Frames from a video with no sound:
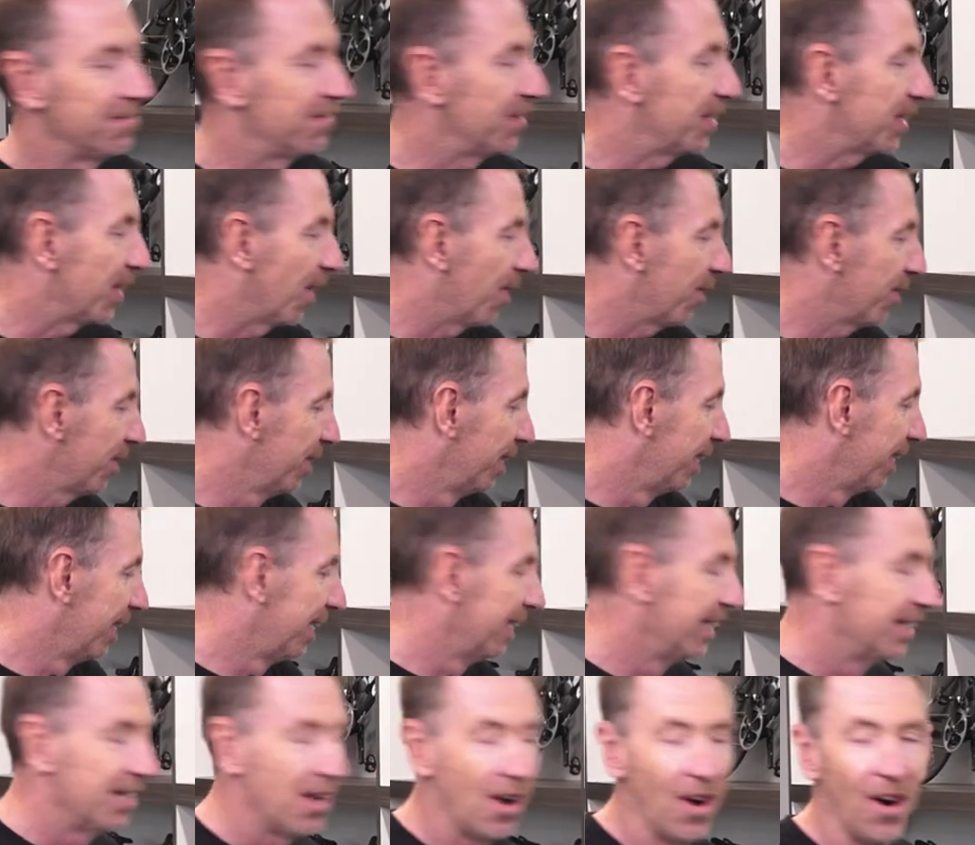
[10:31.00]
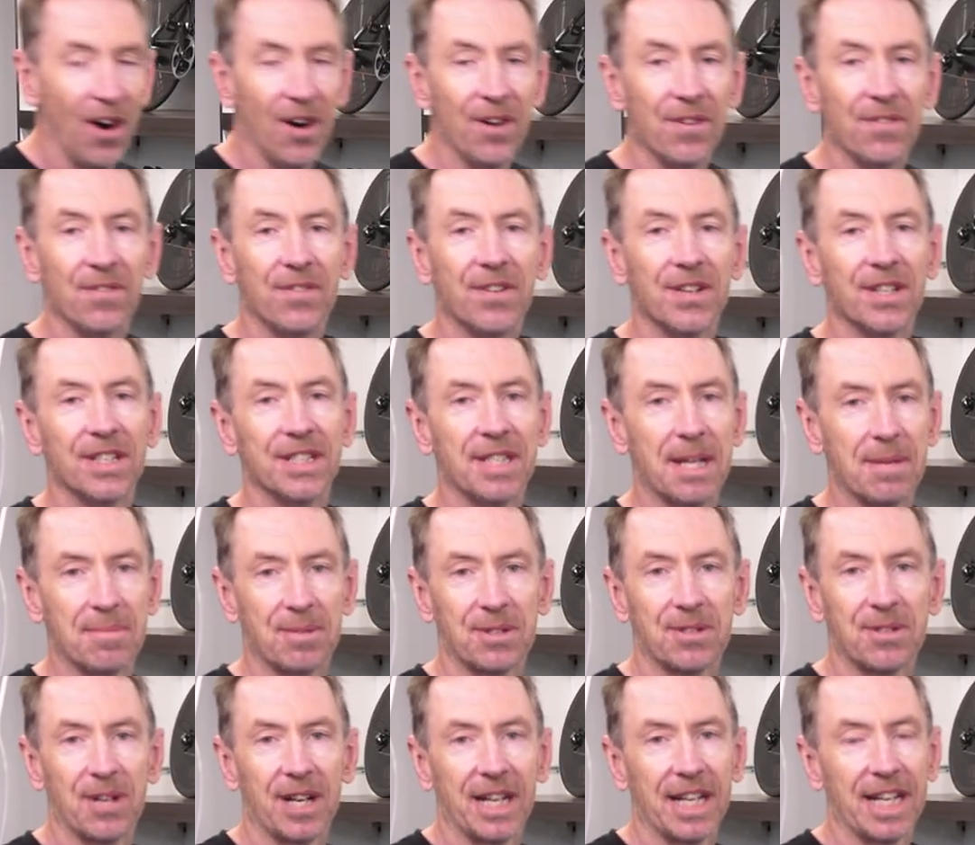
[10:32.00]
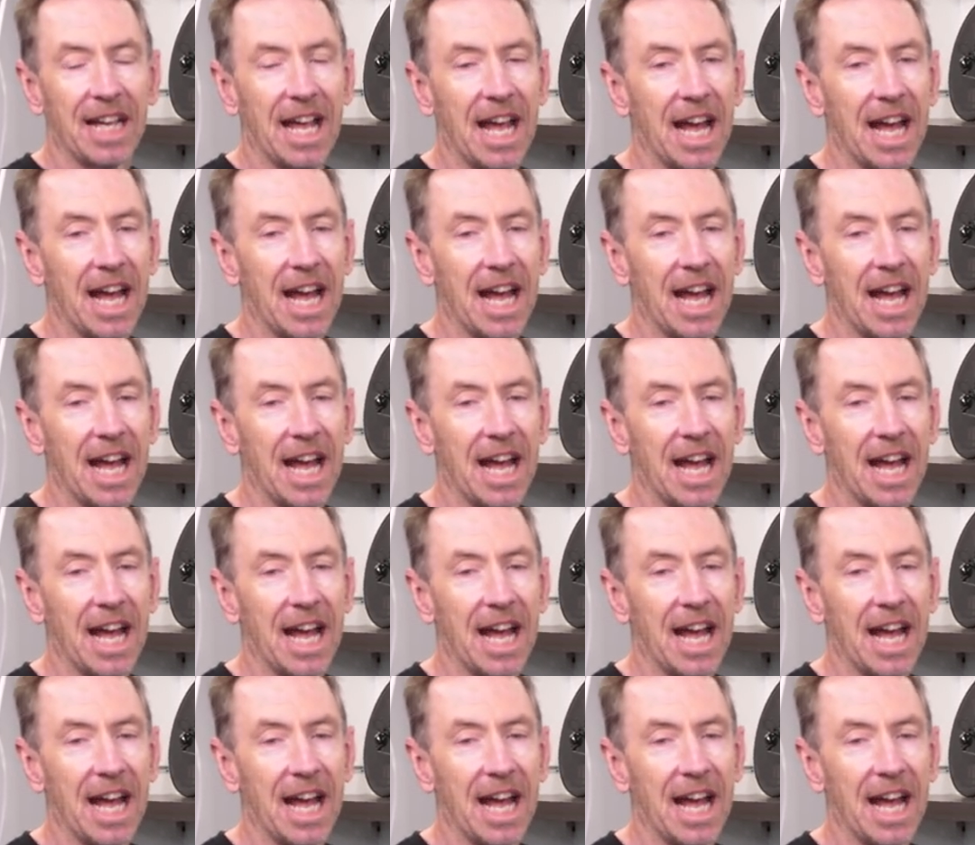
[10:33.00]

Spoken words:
video of demonstrating